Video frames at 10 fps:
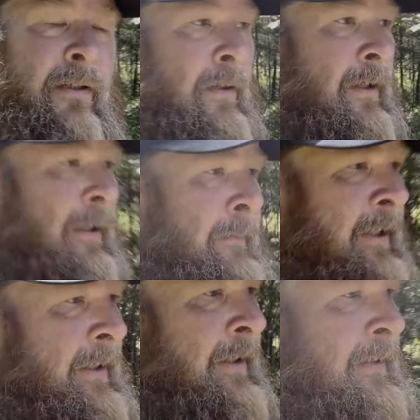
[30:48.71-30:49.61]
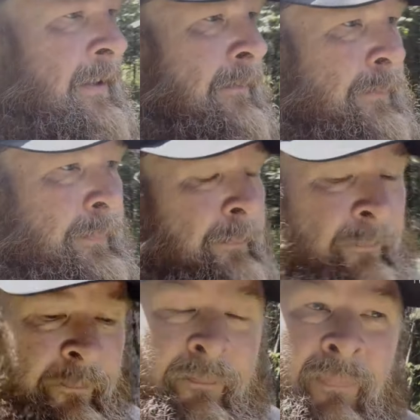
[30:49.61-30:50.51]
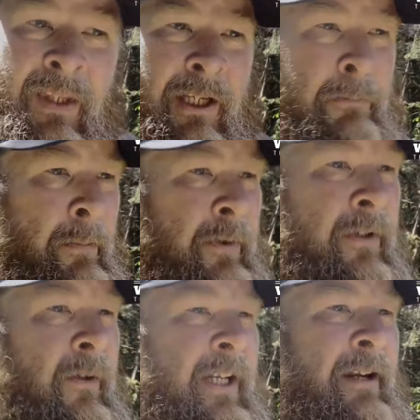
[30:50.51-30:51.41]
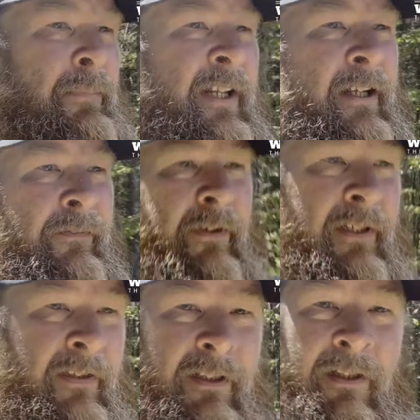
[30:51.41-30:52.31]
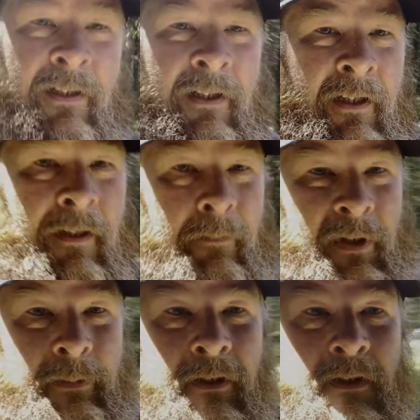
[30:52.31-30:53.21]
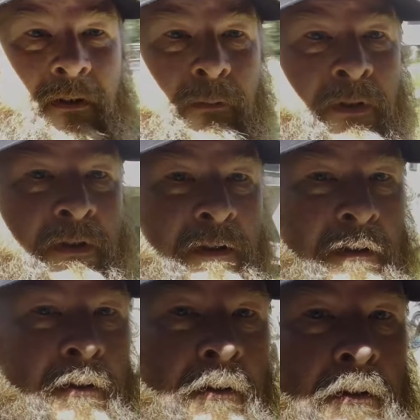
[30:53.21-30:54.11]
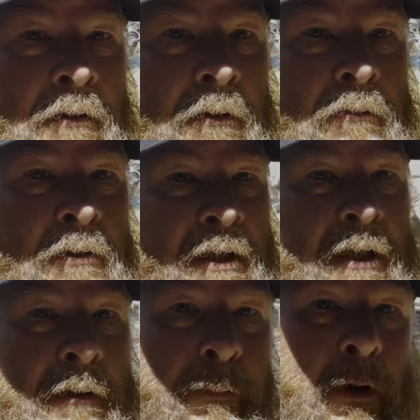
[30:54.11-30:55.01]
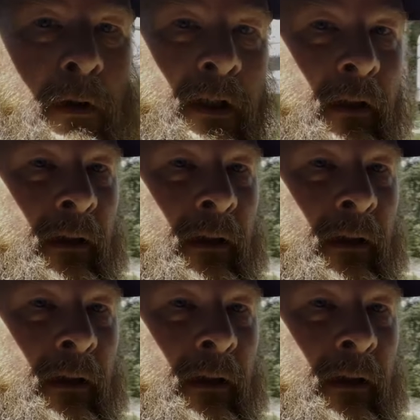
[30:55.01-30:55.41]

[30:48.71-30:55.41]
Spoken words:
I'm going to end up coming up with another game plan for this. Maybe I'll just do a bunch of overnight parking,